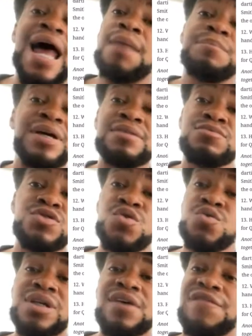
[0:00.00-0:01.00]
I've been
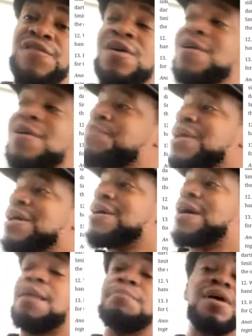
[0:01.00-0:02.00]
using for
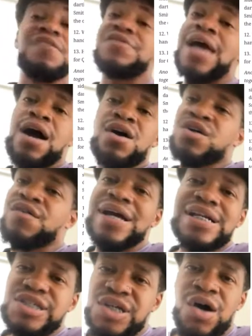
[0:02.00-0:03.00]
a month now, a
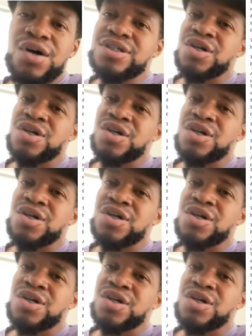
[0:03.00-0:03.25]
grain of salt.